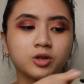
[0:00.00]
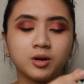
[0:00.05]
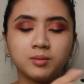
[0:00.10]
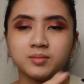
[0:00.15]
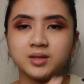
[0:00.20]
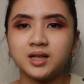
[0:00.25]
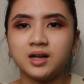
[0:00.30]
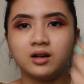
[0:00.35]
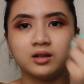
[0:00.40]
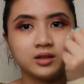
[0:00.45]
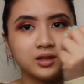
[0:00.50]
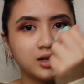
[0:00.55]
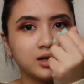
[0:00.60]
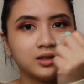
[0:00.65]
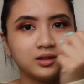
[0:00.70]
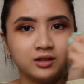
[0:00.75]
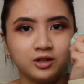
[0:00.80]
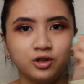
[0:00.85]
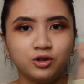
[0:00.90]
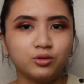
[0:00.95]
comes out,
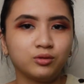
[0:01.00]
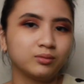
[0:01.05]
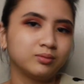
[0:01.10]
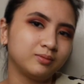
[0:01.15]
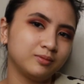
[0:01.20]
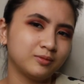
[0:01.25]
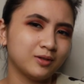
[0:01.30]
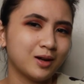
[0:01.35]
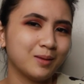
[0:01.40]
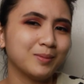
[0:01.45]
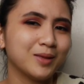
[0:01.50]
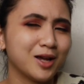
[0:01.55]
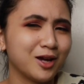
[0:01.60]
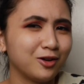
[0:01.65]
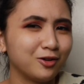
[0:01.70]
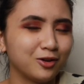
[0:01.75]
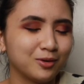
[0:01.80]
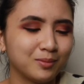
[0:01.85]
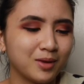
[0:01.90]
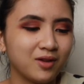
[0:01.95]
and apply
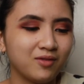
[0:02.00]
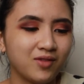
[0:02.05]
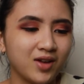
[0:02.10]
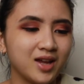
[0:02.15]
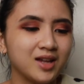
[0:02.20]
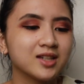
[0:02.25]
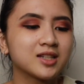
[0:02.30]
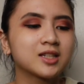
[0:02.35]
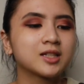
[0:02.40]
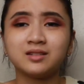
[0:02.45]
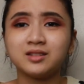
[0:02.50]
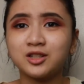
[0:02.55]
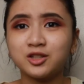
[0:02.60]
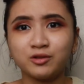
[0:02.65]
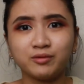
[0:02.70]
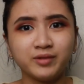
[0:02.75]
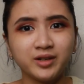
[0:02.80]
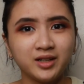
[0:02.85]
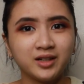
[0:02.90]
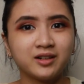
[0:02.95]
it on my face. That's
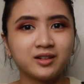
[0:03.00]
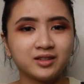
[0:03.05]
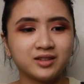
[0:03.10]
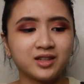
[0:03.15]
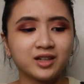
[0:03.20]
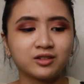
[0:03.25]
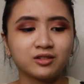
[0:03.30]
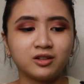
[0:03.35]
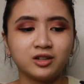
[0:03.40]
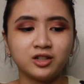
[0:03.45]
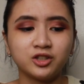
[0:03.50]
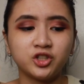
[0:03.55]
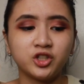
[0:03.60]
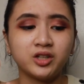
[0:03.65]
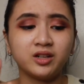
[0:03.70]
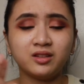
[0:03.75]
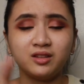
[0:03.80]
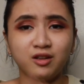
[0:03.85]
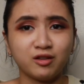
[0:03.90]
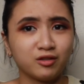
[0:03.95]
a really good technology
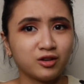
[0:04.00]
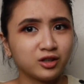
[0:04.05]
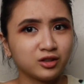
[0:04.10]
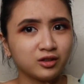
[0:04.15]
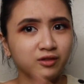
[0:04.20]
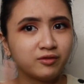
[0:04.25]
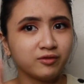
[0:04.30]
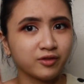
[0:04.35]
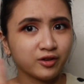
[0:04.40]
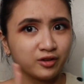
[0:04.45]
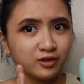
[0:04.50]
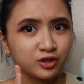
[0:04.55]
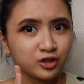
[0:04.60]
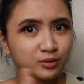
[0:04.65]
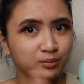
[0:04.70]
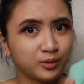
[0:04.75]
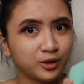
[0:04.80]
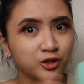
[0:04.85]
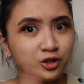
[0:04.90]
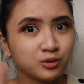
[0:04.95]
that they thought of for this
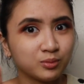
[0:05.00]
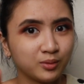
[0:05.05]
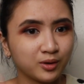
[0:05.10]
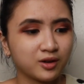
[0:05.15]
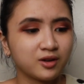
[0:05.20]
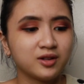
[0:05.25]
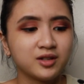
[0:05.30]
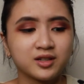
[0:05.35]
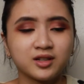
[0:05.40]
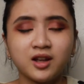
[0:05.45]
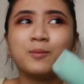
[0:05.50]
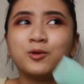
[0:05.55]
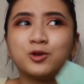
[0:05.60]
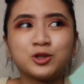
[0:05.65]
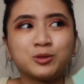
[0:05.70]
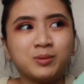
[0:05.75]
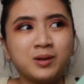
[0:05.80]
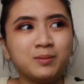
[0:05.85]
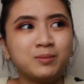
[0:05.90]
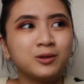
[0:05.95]
sponge, because
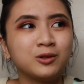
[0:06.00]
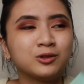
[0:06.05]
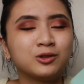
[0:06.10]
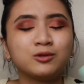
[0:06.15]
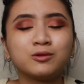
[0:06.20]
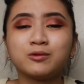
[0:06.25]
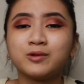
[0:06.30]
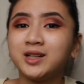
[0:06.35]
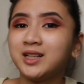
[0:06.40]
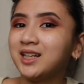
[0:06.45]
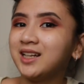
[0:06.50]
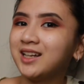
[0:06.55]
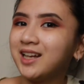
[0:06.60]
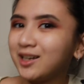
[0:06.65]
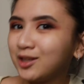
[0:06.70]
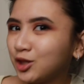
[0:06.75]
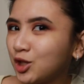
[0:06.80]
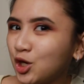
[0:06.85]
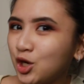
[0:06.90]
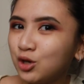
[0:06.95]
most people don't really
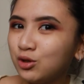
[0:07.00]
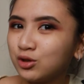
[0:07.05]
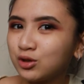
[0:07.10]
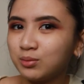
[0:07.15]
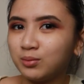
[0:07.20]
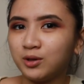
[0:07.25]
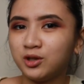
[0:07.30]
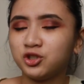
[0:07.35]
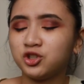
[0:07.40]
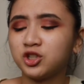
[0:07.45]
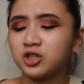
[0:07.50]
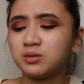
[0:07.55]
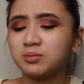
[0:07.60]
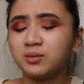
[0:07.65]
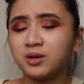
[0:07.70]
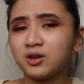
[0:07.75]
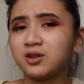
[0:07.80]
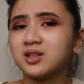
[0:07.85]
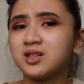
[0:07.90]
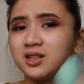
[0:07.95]
like to use sponges
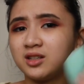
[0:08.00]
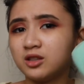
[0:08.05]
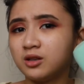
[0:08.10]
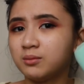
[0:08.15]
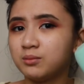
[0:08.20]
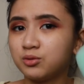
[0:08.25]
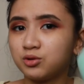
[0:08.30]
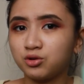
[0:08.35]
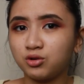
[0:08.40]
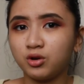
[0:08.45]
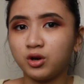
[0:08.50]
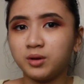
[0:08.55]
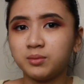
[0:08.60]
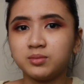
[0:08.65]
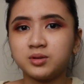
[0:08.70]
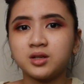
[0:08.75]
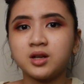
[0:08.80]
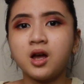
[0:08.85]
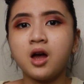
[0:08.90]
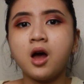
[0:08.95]
because it
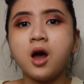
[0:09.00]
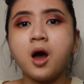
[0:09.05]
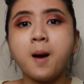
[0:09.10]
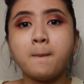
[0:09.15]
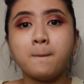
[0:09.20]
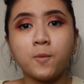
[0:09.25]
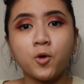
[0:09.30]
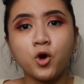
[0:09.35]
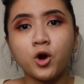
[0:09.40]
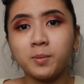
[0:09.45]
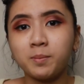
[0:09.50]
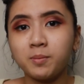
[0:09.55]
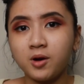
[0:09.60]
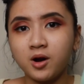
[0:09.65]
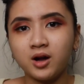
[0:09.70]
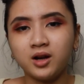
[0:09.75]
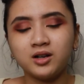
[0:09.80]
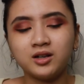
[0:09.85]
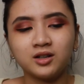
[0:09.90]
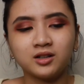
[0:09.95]
absorbs more
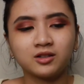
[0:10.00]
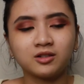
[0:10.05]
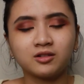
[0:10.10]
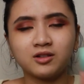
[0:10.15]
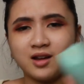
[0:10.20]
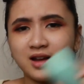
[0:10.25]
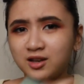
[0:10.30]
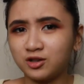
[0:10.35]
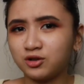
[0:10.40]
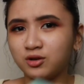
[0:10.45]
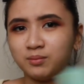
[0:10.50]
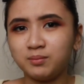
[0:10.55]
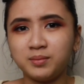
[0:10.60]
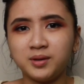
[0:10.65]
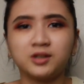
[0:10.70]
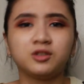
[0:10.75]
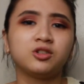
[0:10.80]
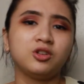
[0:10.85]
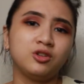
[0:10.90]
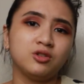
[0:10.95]
product as
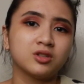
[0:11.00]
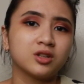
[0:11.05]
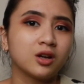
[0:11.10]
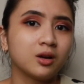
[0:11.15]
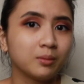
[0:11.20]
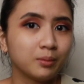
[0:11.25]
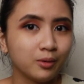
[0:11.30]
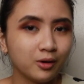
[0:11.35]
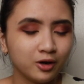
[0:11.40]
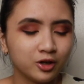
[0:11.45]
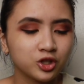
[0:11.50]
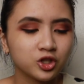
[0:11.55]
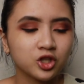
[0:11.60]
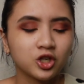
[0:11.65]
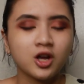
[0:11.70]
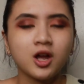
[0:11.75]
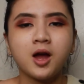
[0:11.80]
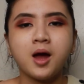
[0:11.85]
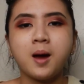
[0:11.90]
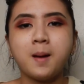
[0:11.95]
compared to using a
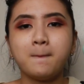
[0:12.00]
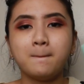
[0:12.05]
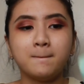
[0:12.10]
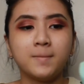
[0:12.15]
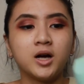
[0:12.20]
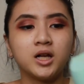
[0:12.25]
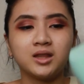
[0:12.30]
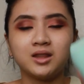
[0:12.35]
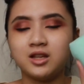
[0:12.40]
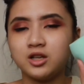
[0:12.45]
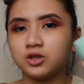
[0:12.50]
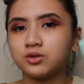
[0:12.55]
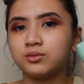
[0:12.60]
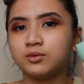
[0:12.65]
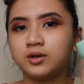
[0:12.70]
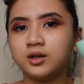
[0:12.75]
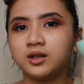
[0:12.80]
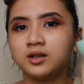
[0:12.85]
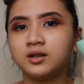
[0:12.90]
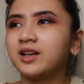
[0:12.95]
brush. But this
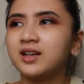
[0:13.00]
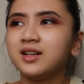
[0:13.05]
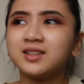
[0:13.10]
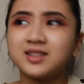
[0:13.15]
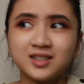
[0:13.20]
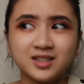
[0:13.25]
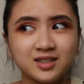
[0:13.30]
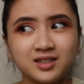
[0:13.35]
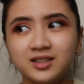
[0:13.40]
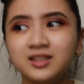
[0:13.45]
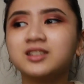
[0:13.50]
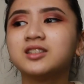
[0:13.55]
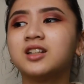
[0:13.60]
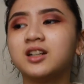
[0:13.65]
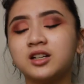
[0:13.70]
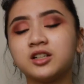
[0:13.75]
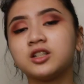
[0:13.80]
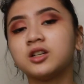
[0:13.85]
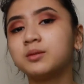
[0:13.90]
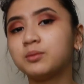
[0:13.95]
one, it still
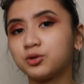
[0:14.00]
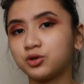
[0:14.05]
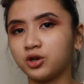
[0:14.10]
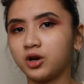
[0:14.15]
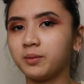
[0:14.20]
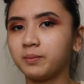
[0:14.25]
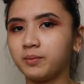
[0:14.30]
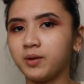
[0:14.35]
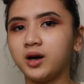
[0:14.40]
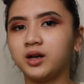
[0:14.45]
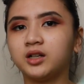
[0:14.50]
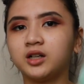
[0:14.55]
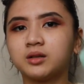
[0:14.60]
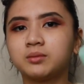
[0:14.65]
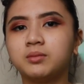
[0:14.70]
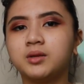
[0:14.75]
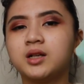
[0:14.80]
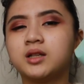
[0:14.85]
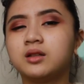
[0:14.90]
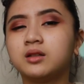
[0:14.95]
does absorb
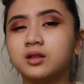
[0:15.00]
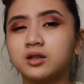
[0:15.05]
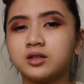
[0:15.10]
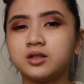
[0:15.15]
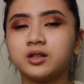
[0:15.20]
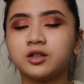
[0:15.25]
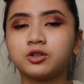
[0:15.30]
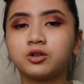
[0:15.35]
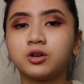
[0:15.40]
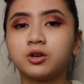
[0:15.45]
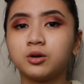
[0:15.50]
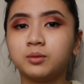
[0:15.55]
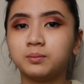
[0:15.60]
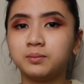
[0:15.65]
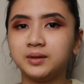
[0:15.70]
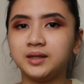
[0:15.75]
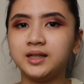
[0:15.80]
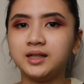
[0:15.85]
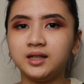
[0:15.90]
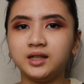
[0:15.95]
product, but it doesn't
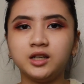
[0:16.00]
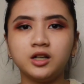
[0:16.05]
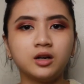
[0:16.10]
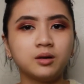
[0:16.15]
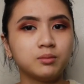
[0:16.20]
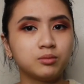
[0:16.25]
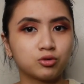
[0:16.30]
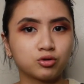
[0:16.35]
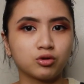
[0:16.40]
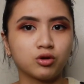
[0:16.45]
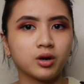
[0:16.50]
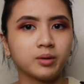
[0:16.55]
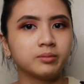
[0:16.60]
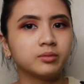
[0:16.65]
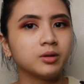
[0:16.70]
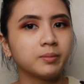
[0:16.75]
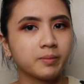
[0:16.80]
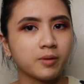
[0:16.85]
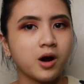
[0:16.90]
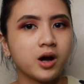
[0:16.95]
completely absorb
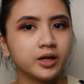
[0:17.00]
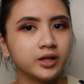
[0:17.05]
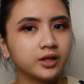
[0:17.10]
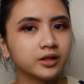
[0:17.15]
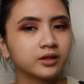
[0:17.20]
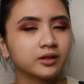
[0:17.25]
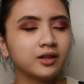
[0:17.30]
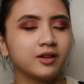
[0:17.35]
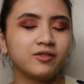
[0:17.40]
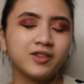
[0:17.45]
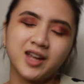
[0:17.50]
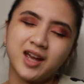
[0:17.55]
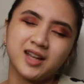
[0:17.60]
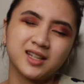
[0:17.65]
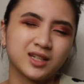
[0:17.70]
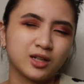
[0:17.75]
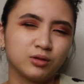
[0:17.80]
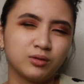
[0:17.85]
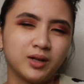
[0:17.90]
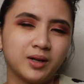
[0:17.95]
the product, if you
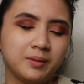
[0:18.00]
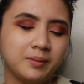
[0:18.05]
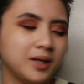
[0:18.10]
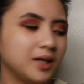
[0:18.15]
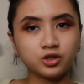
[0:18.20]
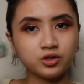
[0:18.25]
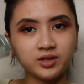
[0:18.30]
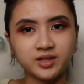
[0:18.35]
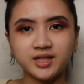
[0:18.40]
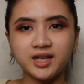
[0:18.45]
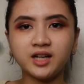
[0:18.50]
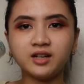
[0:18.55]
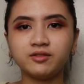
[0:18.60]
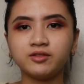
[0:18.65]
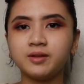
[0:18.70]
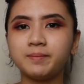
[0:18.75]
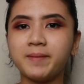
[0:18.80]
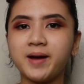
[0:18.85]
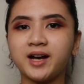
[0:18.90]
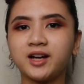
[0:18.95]
guys get what I mean. So inside of
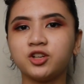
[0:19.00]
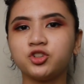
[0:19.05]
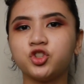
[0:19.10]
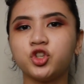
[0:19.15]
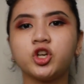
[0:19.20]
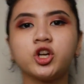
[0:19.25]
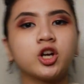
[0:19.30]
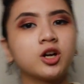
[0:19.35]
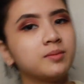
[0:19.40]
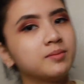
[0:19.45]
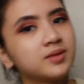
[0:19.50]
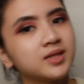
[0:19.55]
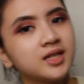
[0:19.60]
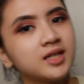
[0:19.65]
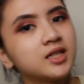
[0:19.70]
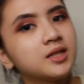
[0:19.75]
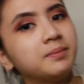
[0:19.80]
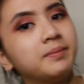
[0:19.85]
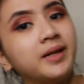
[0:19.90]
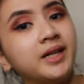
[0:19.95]
the packaging comes
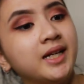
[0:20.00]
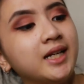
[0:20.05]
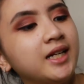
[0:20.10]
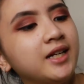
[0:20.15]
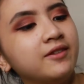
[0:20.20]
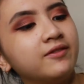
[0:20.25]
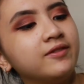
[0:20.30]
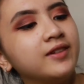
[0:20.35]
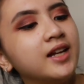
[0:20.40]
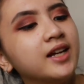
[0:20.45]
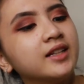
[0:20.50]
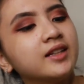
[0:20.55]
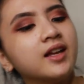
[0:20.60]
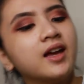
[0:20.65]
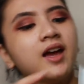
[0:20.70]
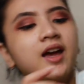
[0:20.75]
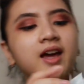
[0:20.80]
this mini leaflet.